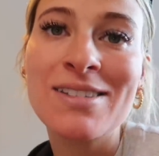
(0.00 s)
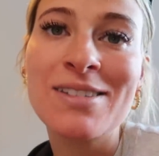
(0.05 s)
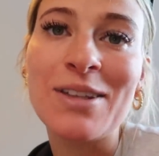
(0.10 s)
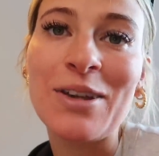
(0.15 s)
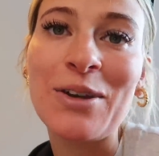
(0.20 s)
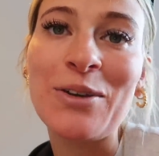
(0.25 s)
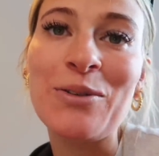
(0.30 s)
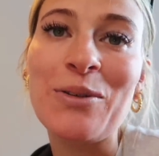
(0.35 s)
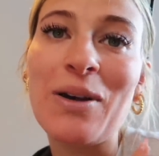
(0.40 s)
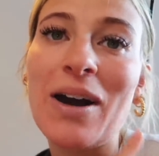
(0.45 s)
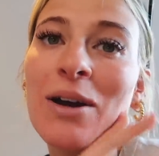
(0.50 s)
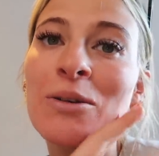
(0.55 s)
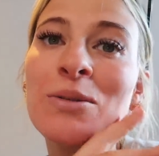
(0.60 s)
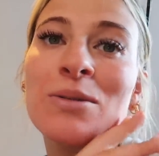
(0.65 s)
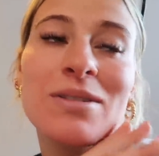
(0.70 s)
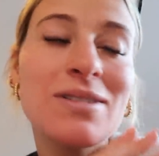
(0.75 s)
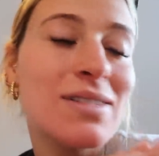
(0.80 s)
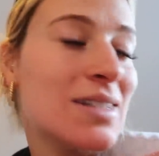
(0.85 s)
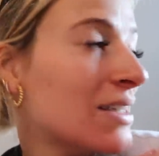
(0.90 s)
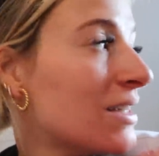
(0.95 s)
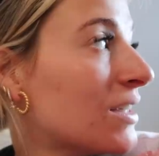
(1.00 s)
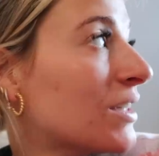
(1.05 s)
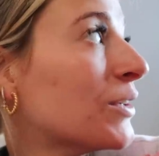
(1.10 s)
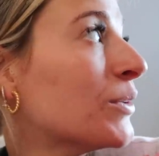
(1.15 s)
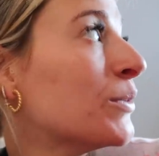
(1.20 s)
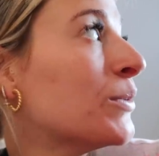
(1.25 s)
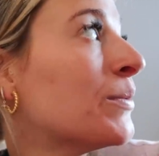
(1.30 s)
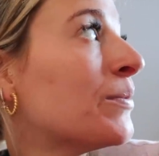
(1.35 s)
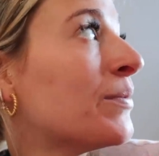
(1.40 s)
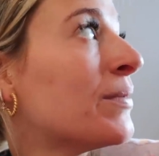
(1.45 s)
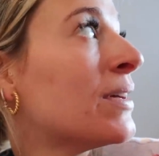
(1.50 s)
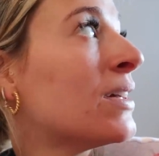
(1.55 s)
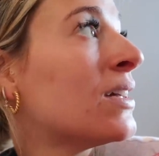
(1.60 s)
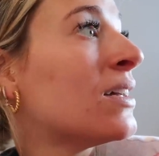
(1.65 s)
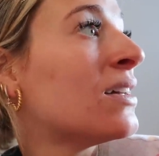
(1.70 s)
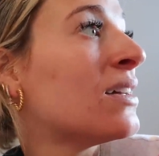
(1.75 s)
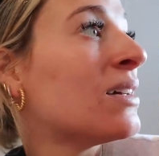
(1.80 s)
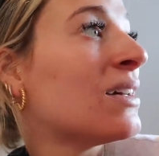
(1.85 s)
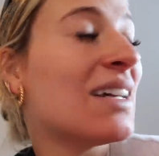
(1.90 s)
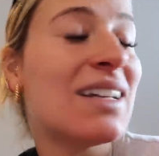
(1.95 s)
So I will see you
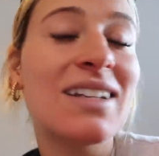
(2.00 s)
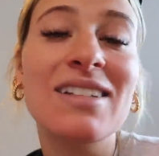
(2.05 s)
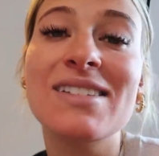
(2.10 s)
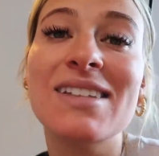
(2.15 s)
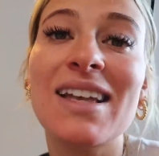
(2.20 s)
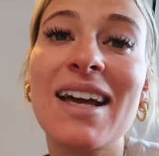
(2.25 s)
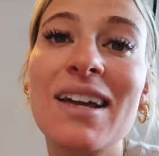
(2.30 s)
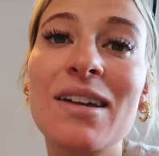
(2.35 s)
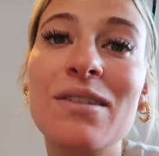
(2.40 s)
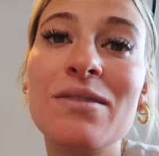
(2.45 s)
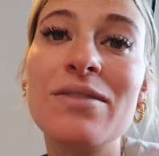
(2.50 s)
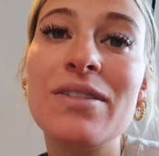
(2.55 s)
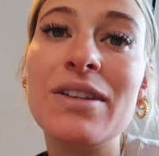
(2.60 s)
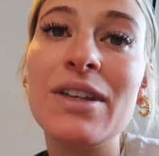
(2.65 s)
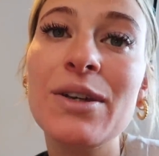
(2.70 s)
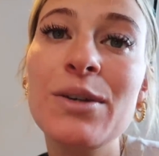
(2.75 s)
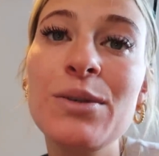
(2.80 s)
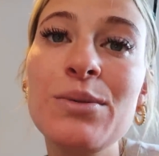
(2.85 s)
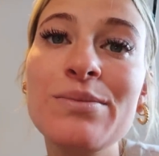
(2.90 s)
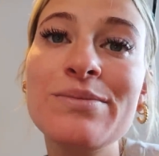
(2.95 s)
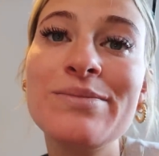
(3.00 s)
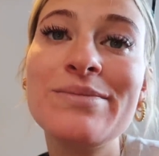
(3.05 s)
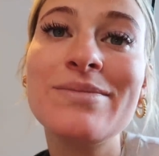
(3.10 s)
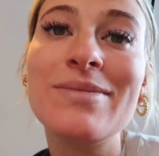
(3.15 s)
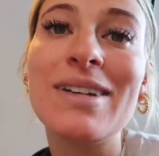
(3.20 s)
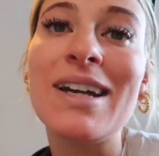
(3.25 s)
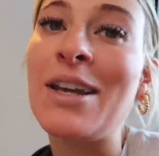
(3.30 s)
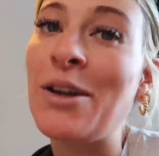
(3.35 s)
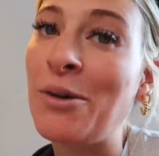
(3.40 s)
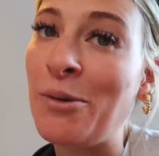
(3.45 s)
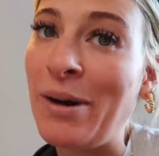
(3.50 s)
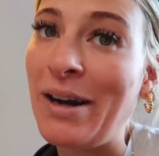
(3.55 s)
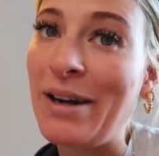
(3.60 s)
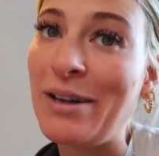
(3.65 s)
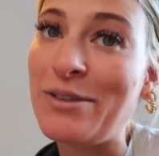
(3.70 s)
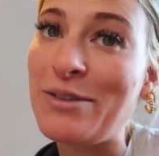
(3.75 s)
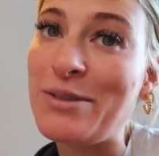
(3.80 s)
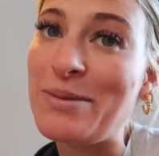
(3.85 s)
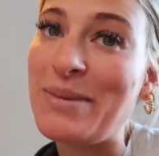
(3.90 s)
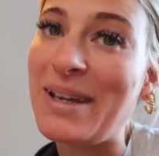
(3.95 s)
in a second for you, in a
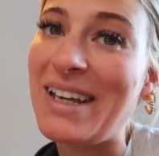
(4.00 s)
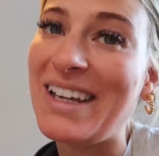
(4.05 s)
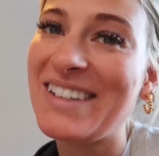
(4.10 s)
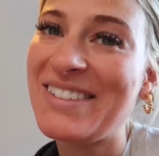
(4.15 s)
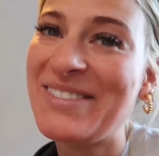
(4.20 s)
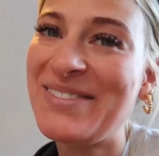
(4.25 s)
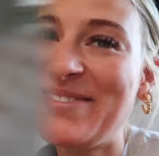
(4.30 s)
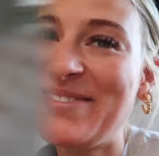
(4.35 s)
while for me.